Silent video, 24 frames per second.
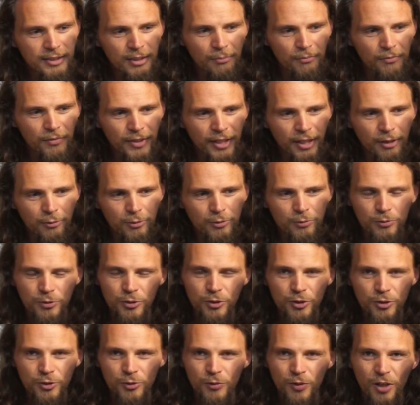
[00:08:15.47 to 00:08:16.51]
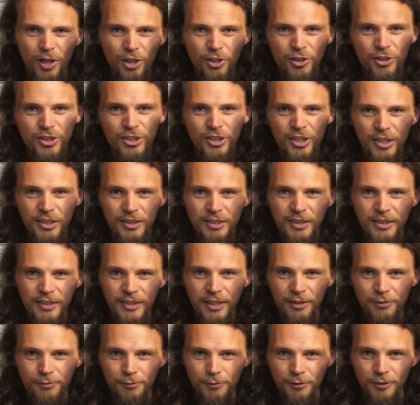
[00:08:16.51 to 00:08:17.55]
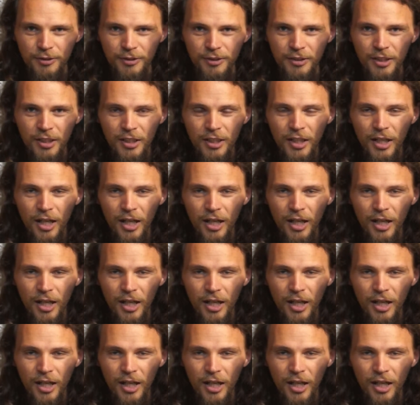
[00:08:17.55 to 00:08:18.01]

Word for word: something else was just just subtly different